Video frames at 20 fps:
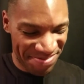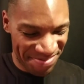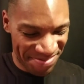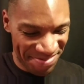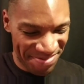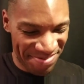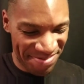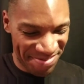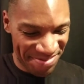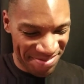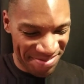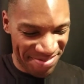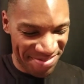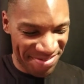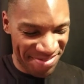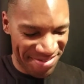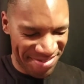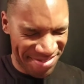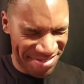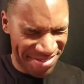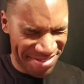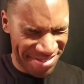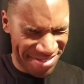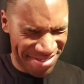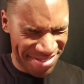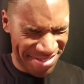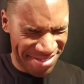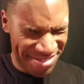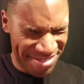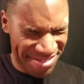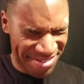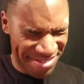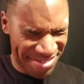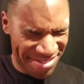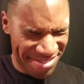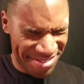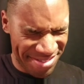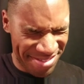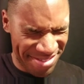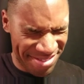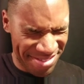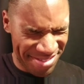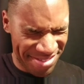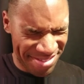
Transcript: [no speech]